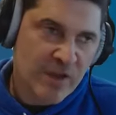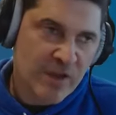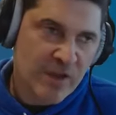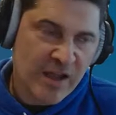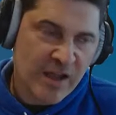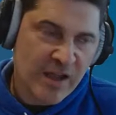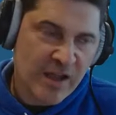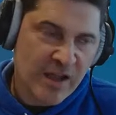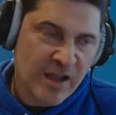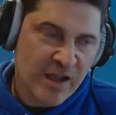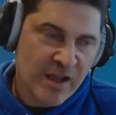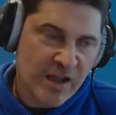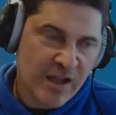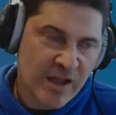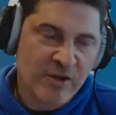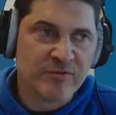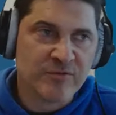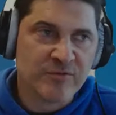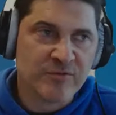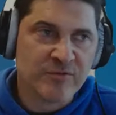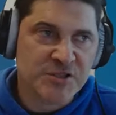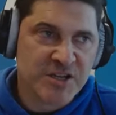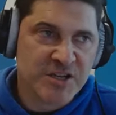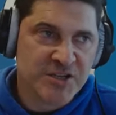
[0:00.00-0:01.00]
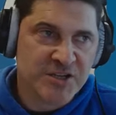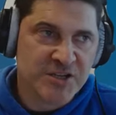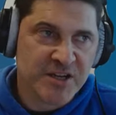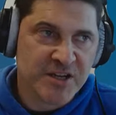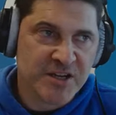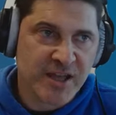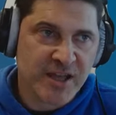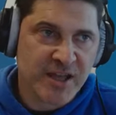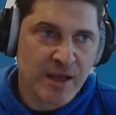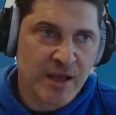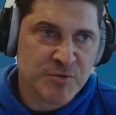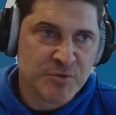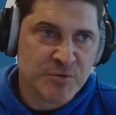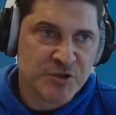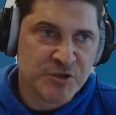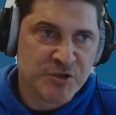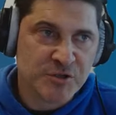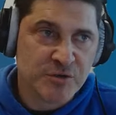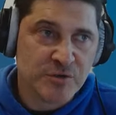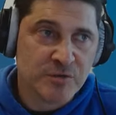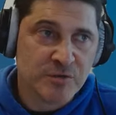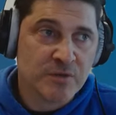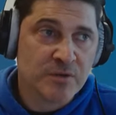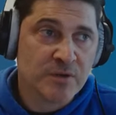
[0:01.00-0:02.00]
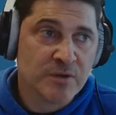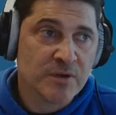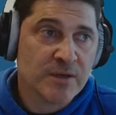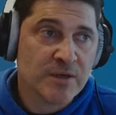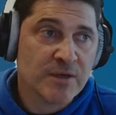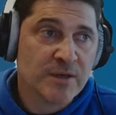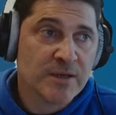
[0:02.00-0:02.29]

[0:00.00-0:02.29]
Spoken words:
I hear that a lot for change data capture too.